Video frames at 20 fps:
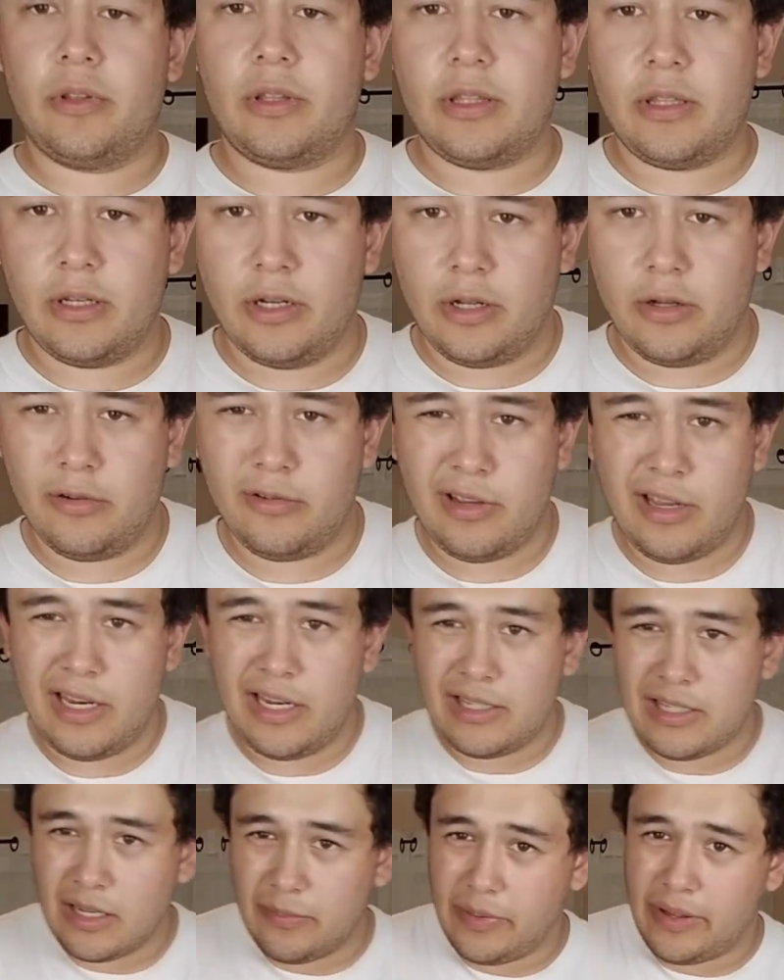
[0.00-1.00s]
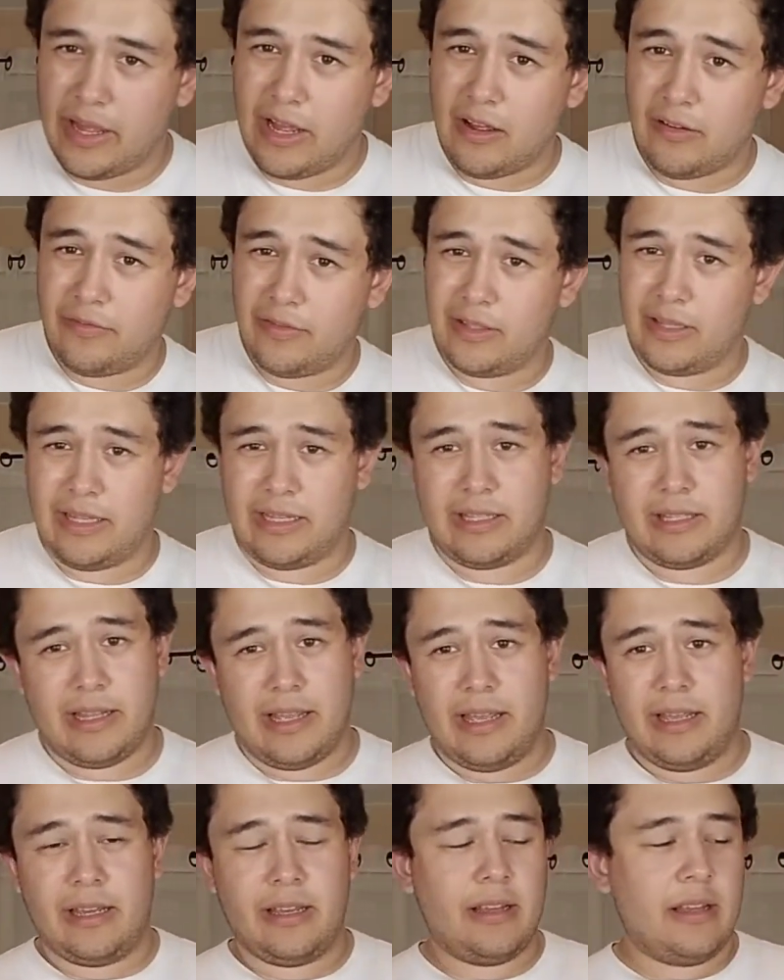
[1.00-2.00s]
with, you know, any type of outfit that's
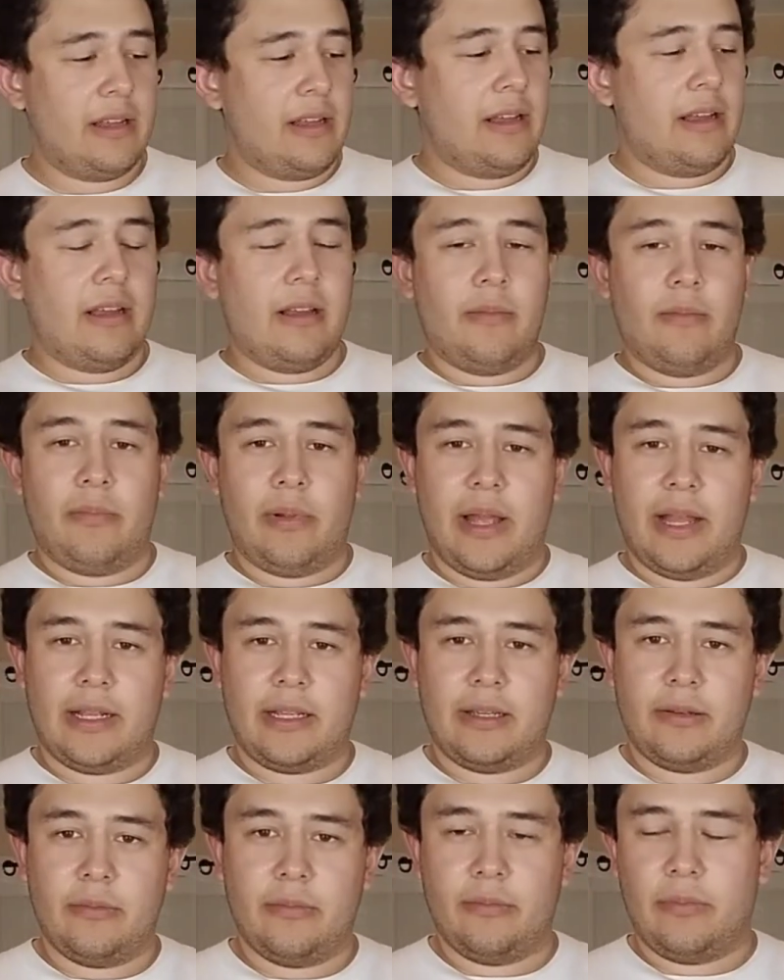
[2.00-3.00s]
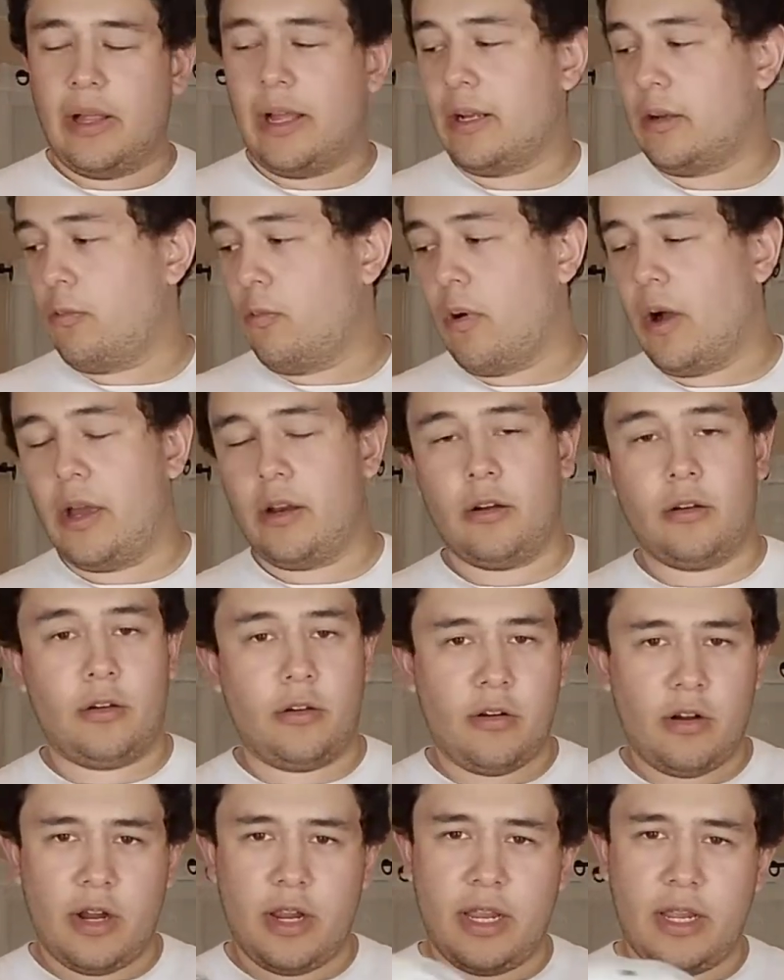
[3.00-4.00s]
like black, white, or
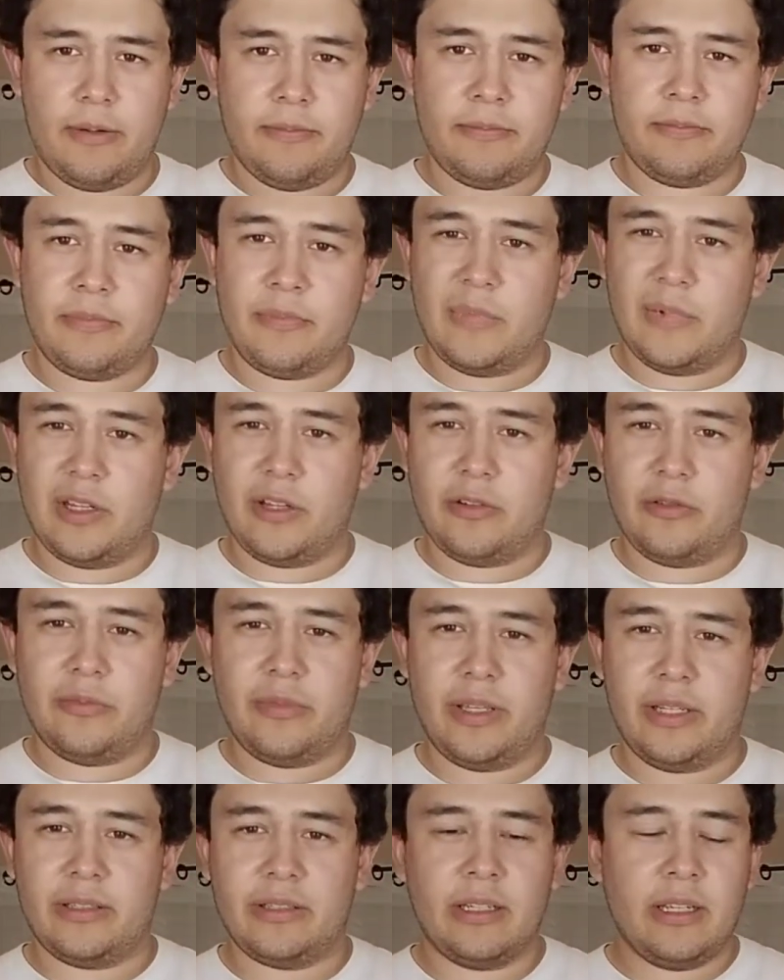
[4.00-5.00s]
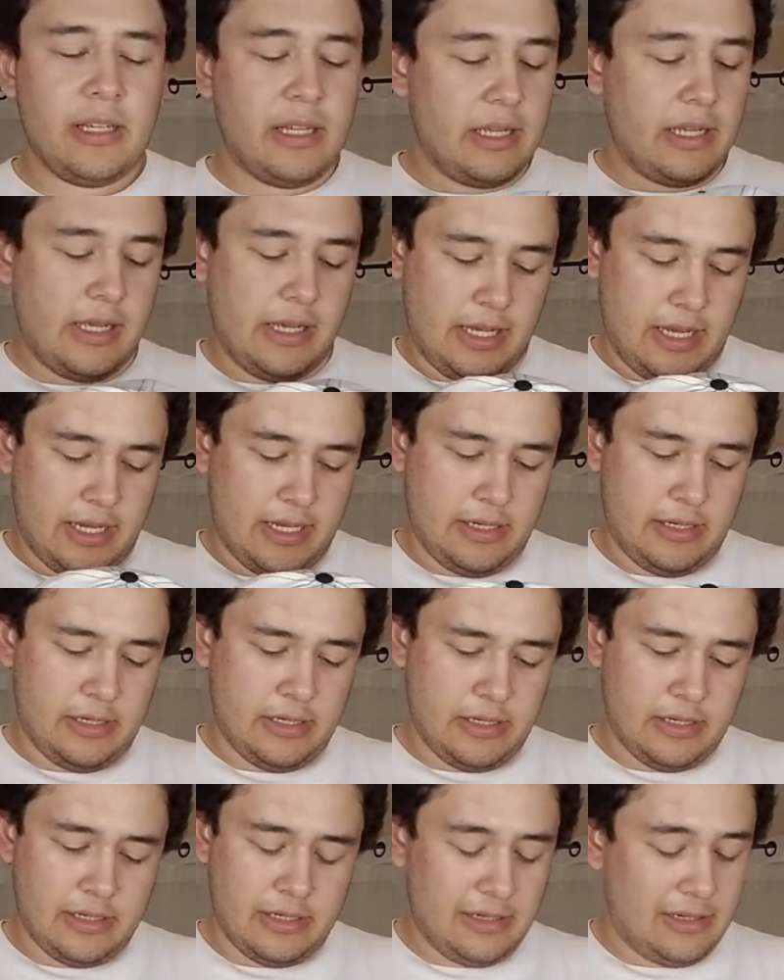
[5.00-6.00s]
gray, you know what I mean.
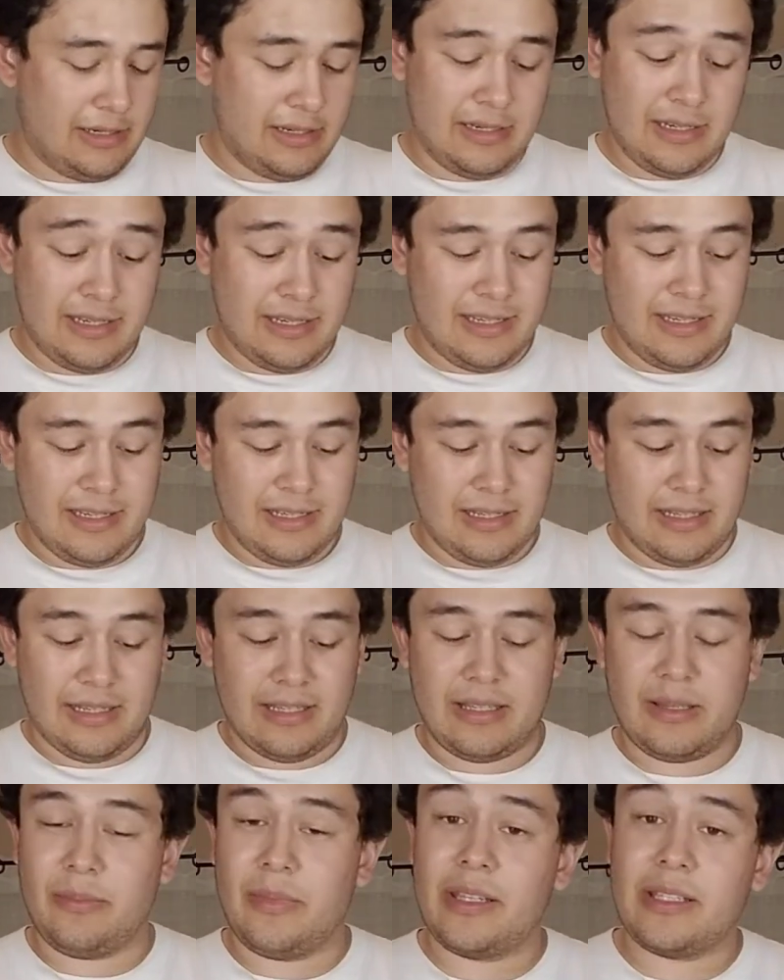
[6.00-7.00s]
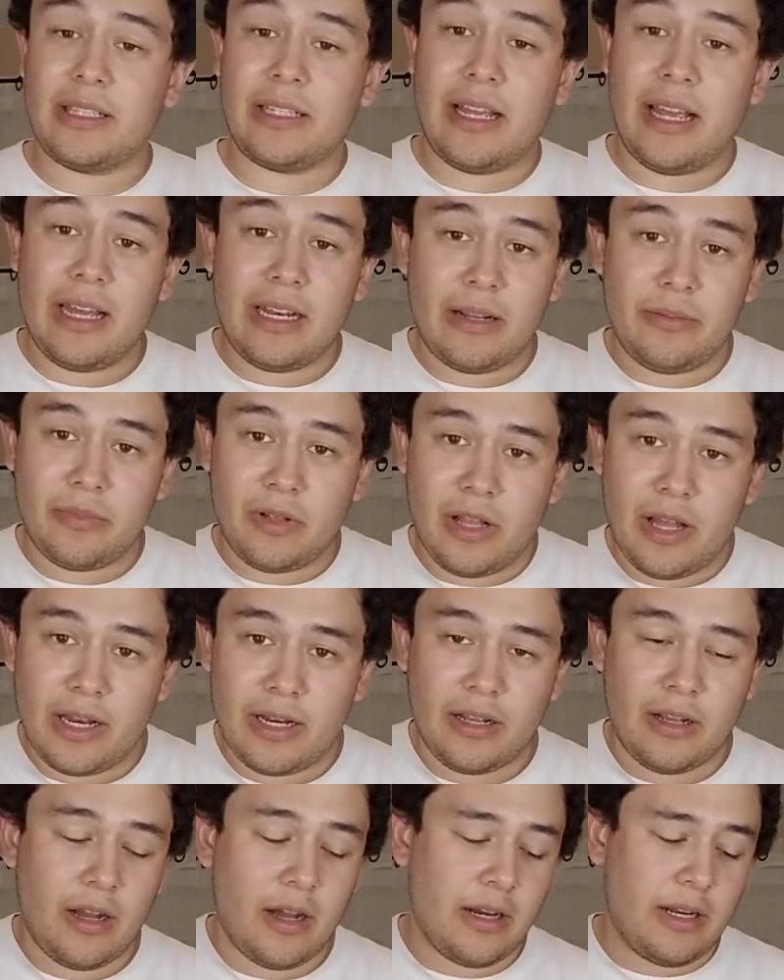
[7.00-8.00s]
And it's an amazing hat. I'm glad
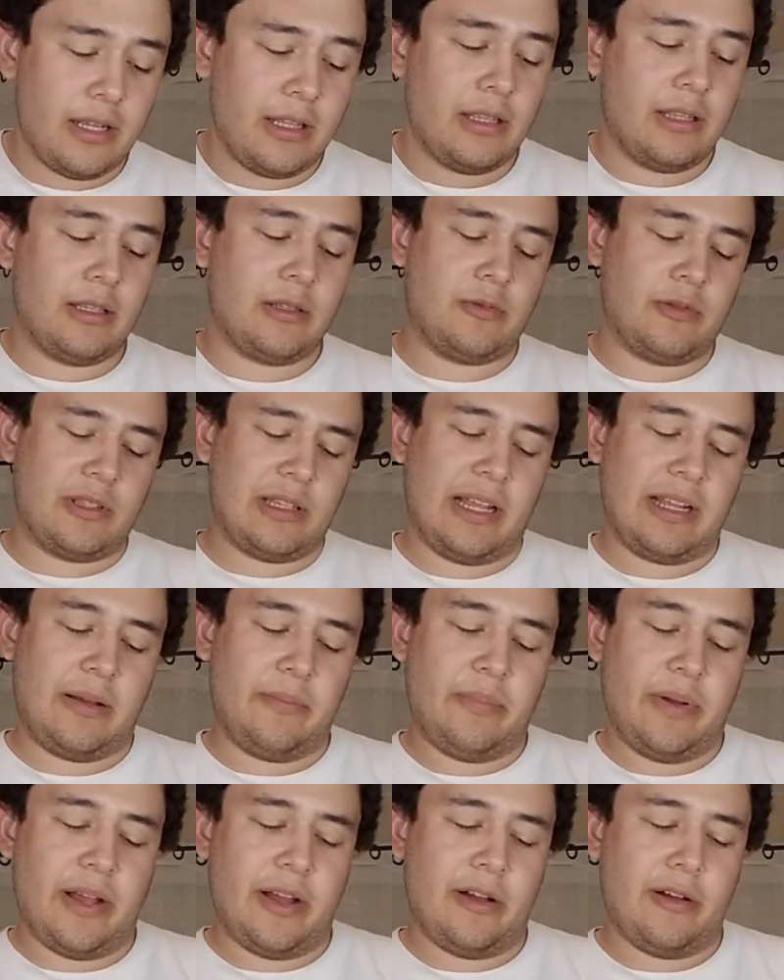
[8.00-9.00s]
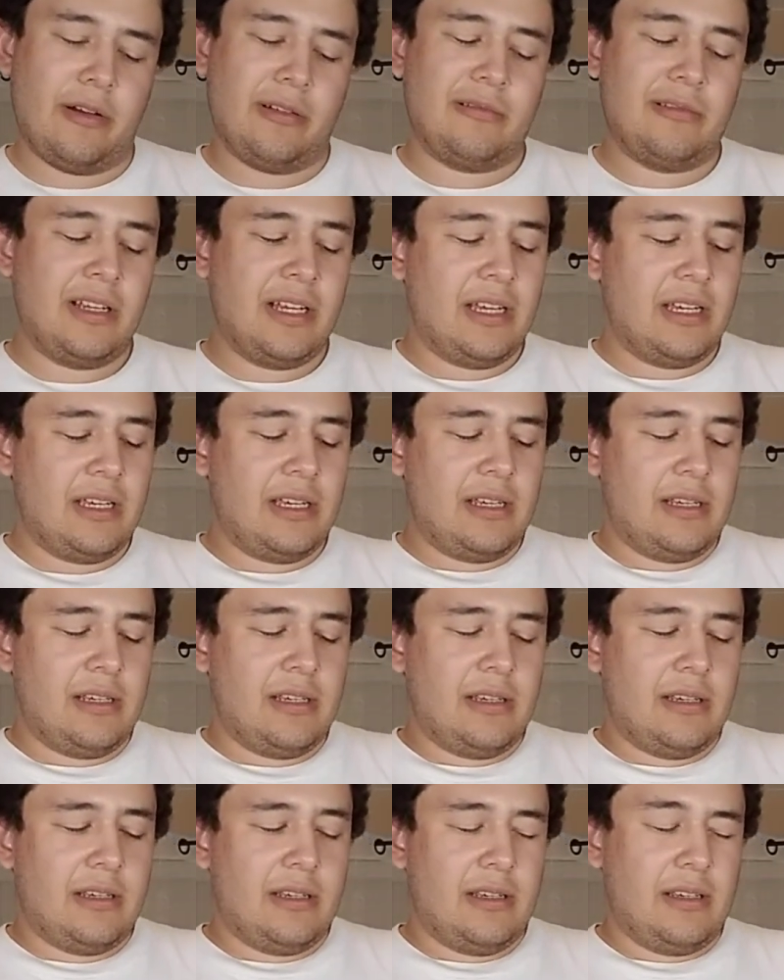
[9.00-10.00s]
I got it. This was like about
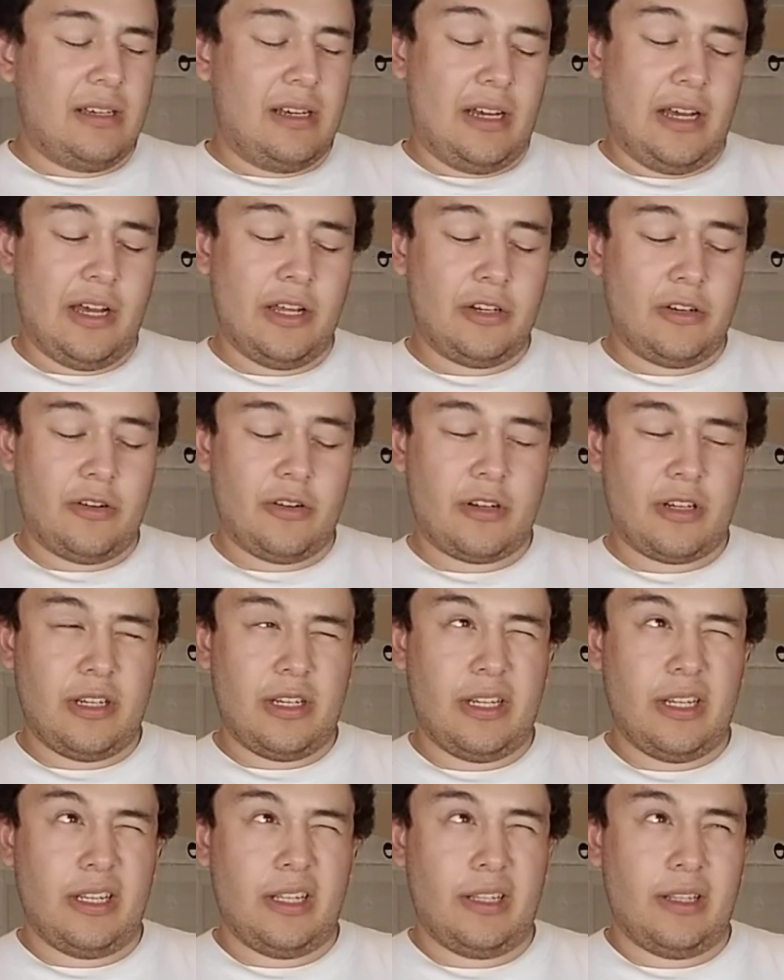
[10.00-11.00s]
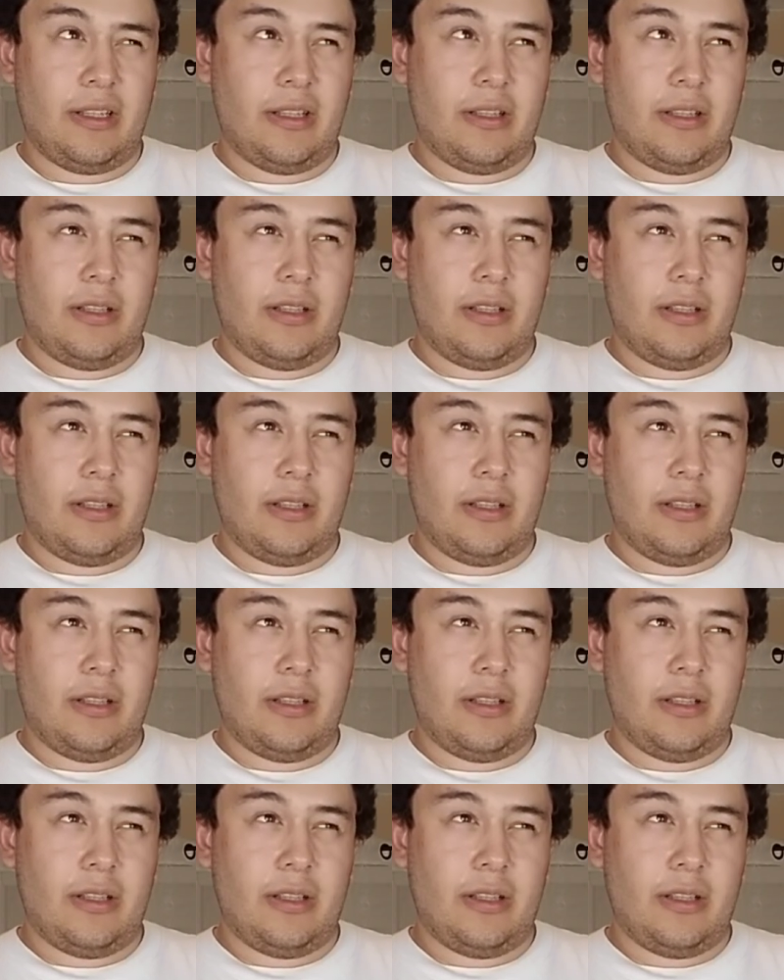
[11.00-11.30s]
120,